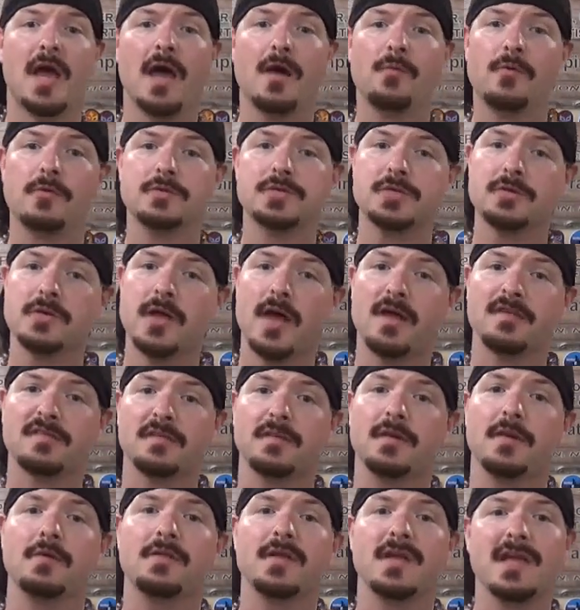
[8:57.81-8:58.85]
I want you guys to
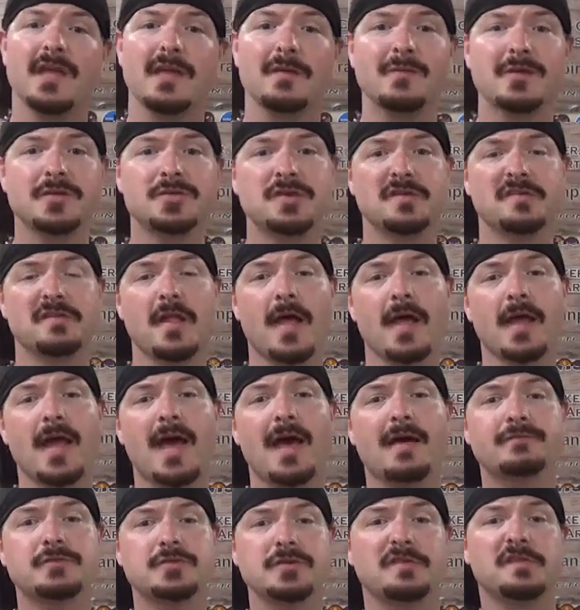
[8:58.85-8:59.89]
know that images like
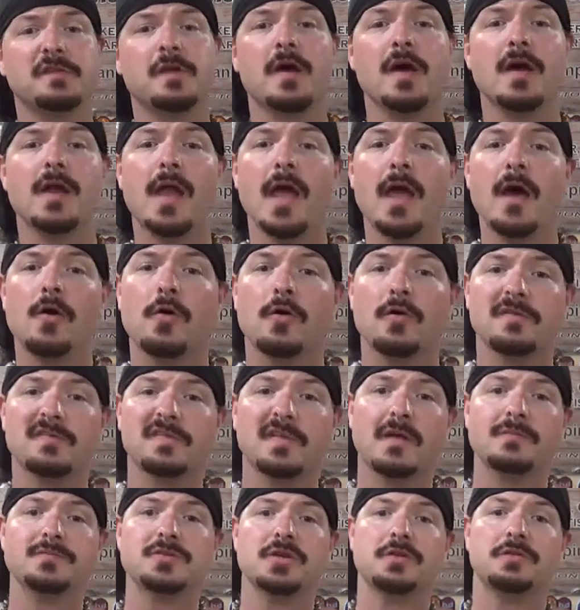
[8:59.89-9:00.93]
I've just cut out are
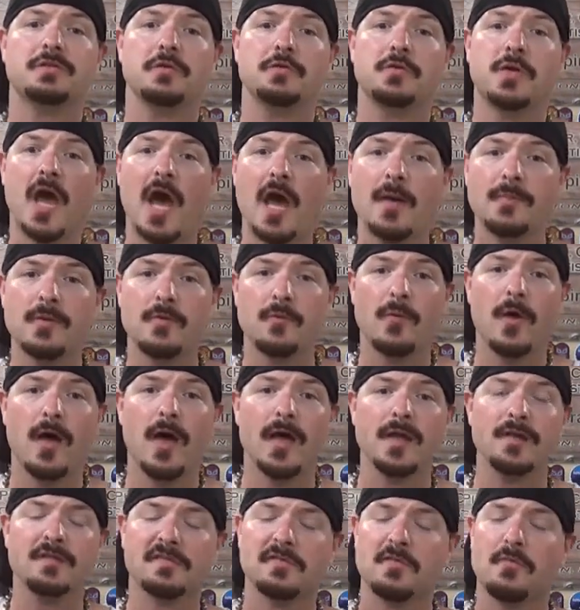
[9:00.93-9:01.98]
subject to
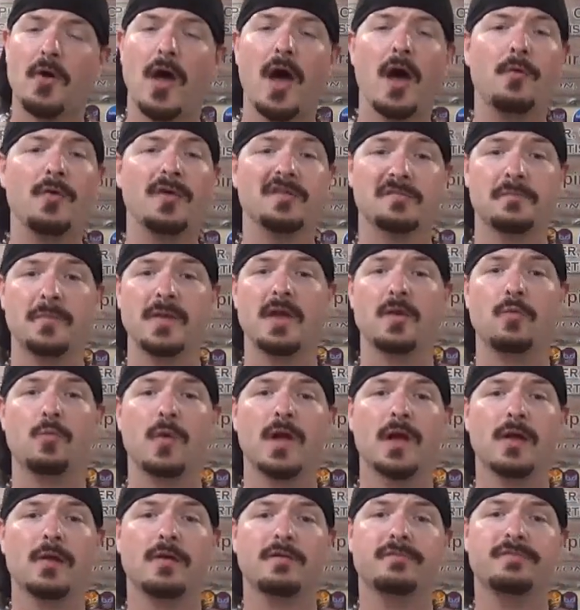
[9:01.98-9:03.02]
copyright, so always be
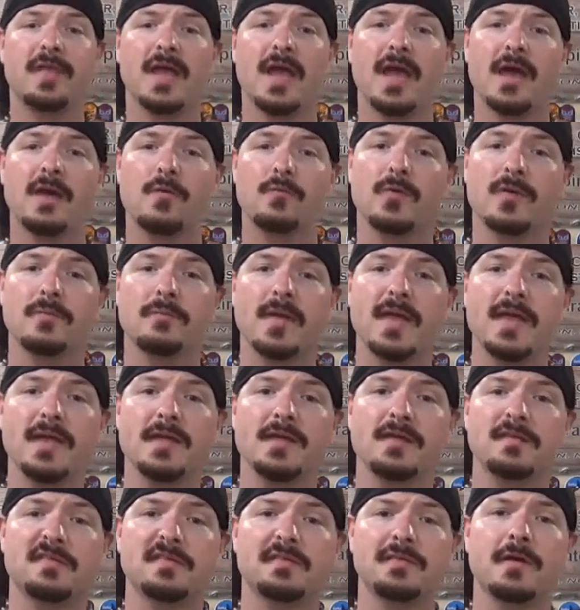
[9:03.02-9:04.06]
aware of that when
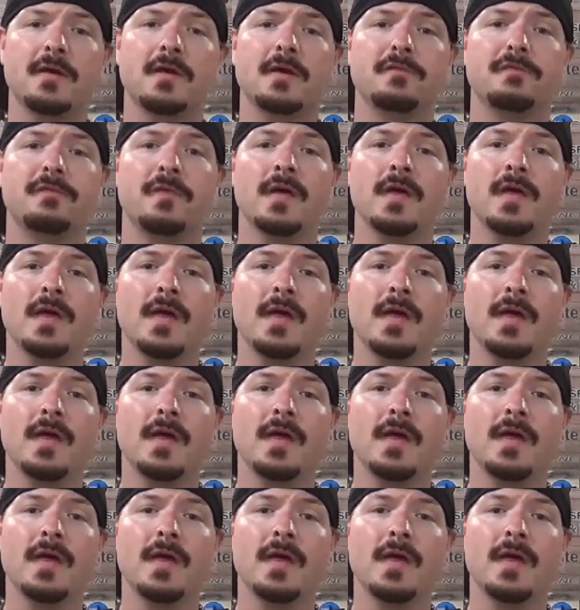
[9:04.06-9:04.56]
making stuff.